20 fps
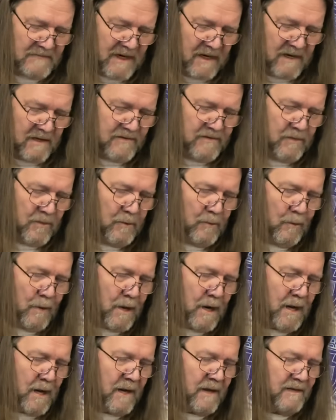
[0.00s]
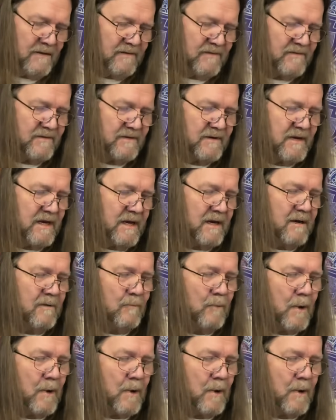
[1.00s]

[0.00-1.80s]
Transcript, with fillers: Yeah, two of wands, king of